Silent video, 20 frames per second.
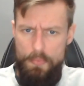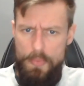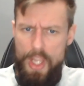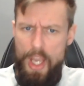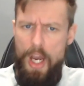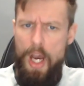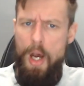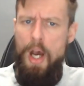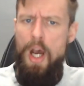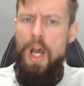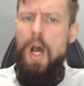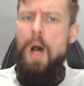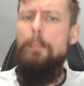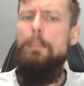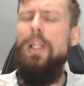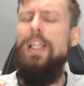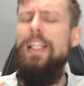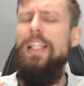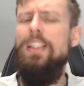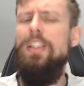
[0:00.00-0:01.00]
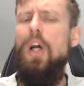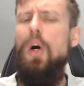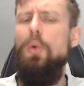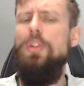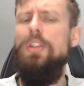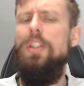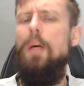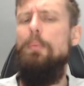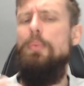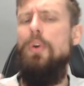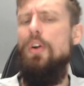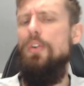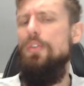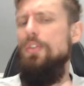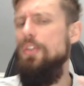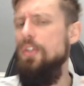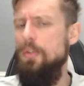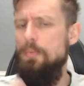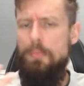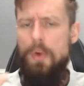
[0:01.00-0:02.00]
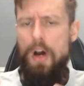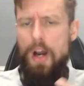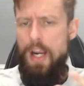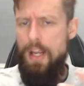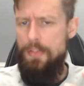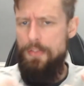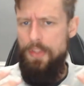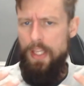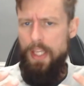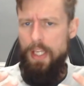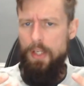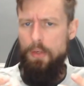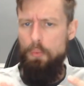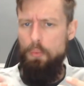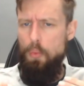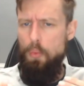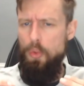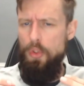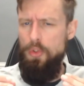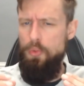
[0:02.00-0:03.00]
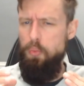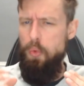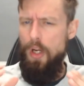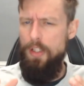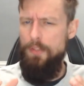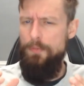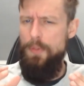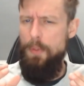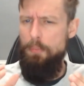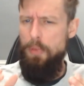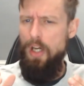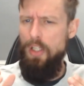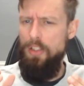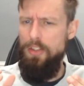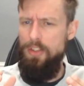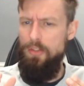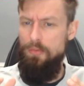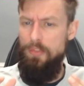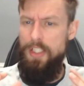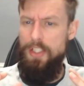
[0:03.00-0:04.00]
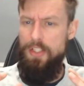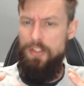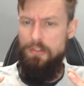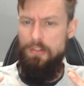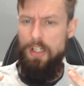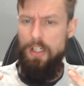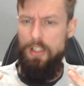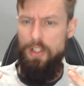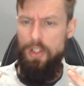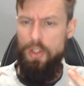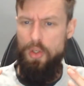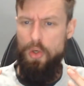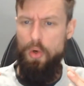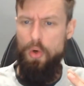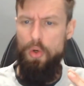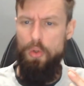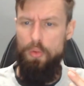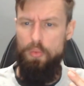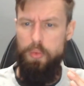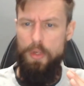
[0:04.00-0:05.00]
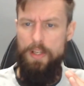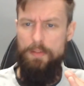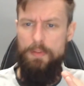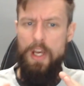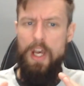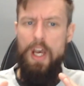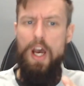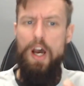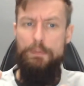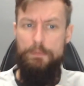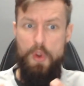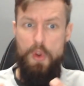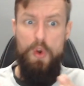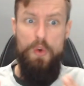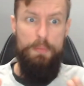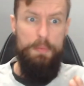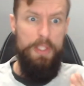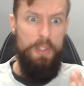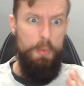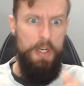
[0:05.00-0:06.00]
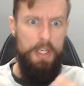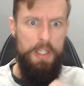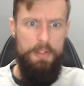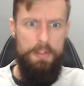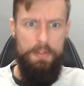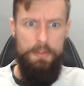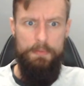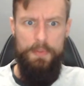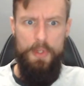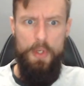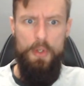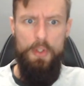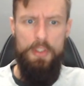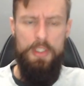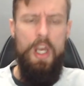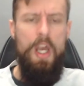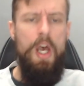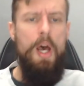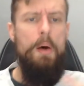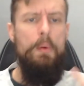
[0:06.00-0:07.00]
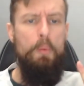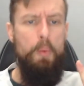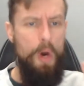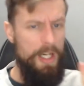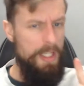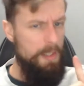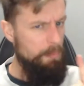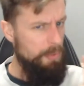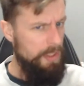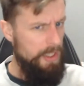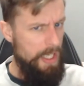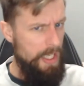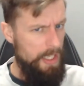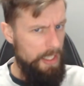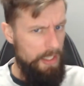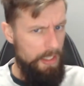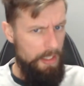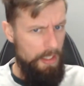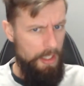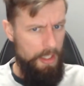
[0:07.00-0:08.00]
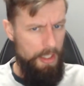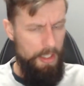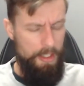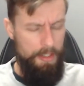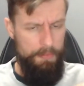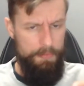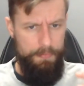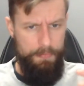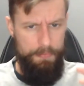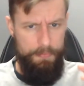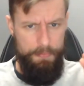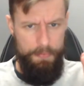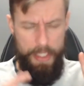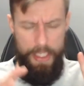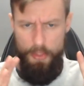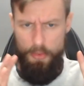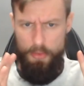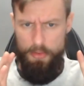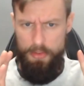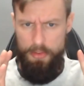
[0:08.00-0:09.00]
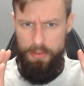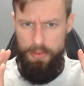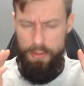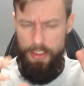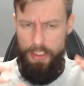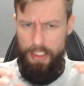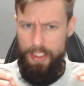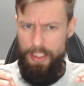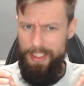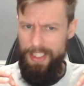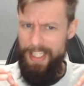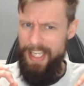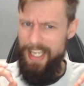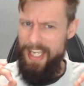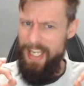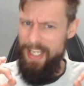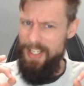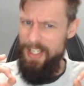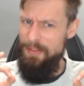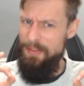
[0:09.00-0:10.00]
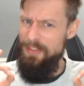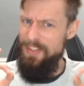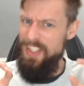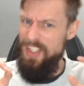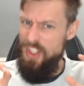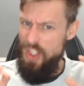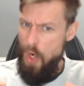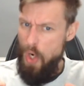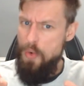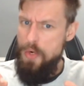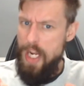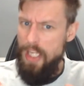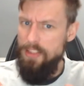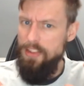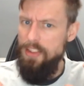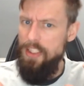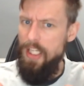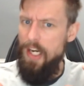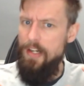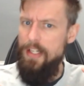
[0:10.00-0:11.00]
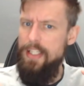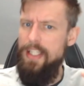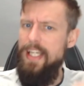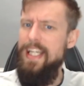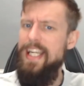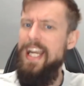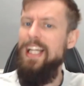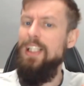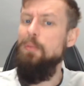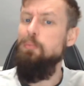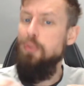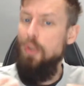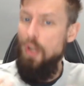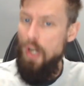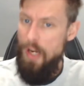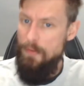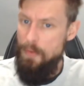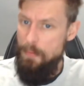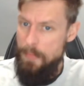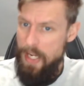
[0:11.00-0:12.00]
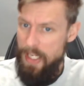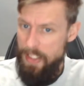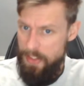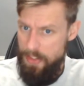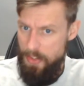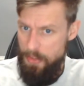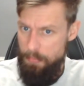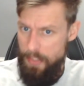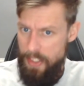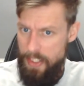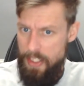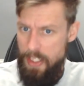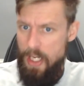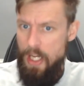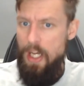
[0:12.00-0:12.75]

But this whole subconscious mind thing was one of the parts that really struck a chord with a few of my Twitch viewers. One in particular felt it's so necessary that he had to private message me